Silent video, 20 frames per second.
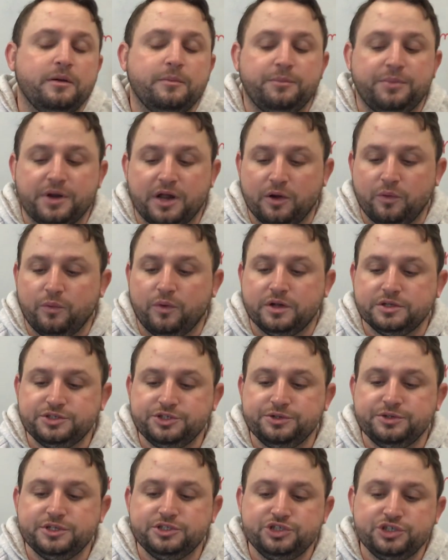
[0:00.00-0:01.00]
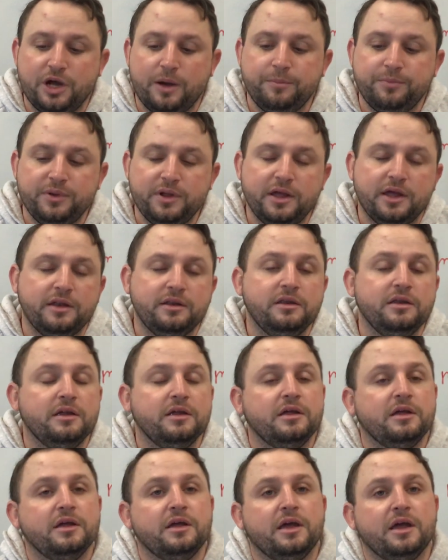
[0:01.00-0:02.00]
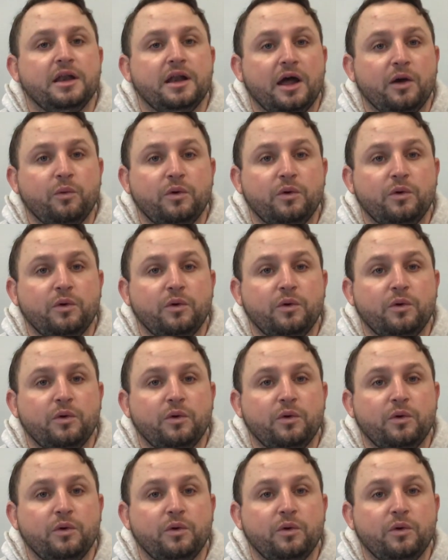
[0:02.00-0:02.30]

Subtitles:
But I want you to jump in, and I